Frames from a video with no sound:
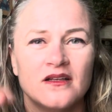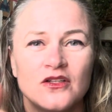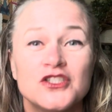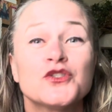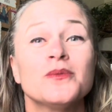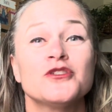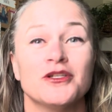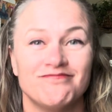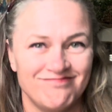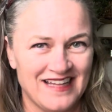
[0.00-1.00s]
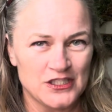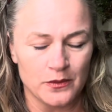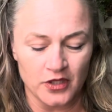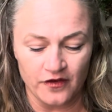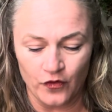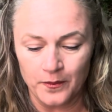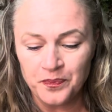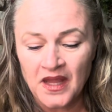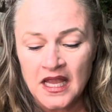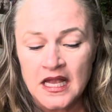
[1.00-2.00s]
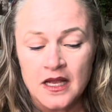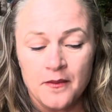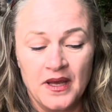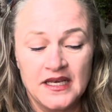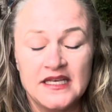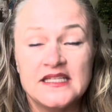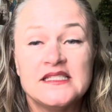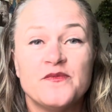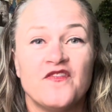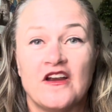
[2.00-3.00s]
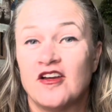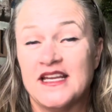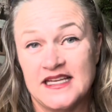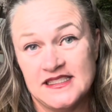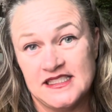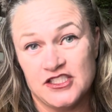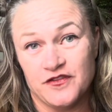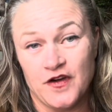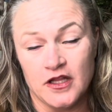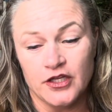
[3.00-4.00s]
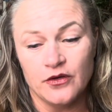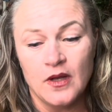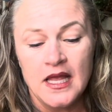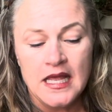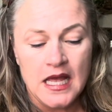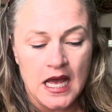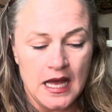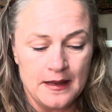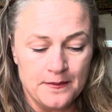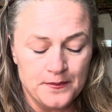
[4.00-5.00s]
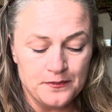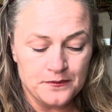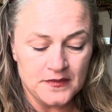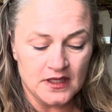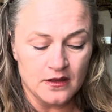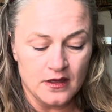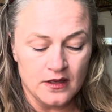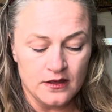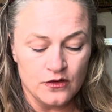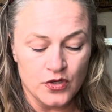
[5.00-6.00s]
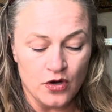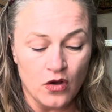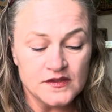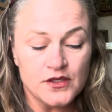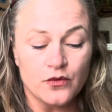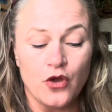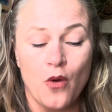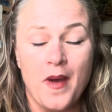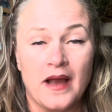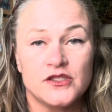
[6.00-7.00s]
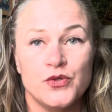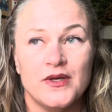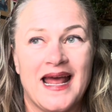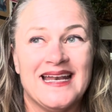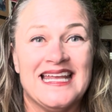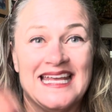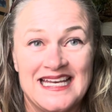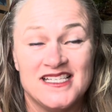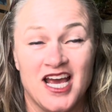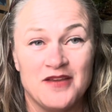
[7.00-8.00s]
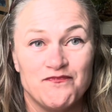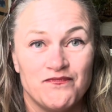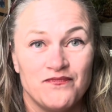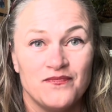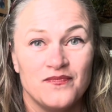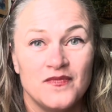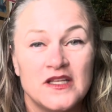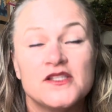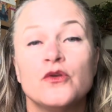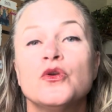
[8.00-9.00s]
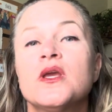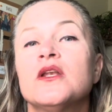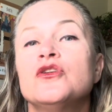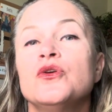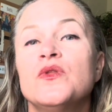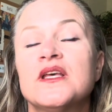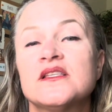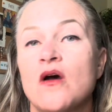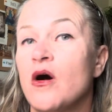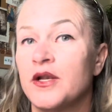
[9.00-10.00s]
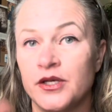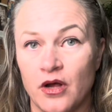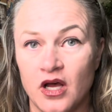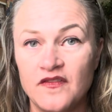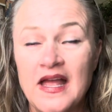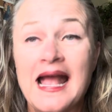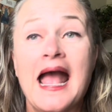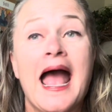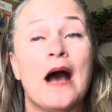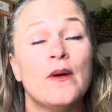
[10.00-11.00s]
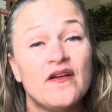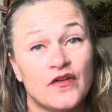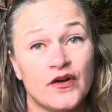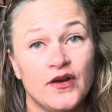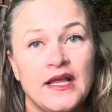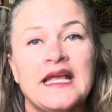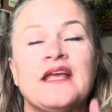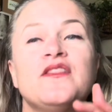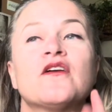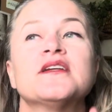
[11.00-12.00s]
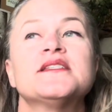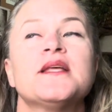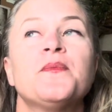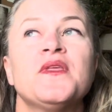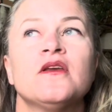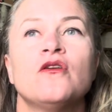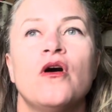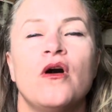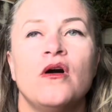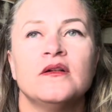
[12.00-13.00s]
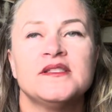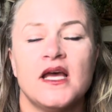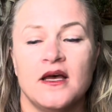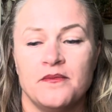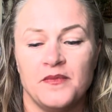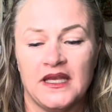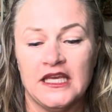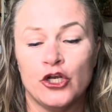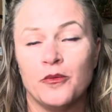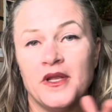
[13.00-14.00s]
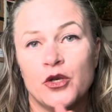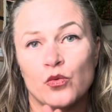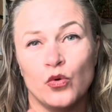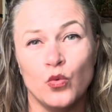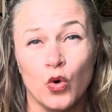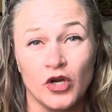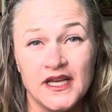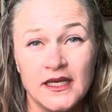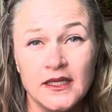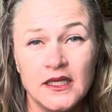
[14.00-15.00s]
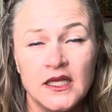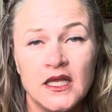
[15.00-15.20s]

description. That's what I'm looking for. But it is very easy to follow. You can also go back to it at any time. So you can do this on and off. However, there is something called like intermittent rewarding,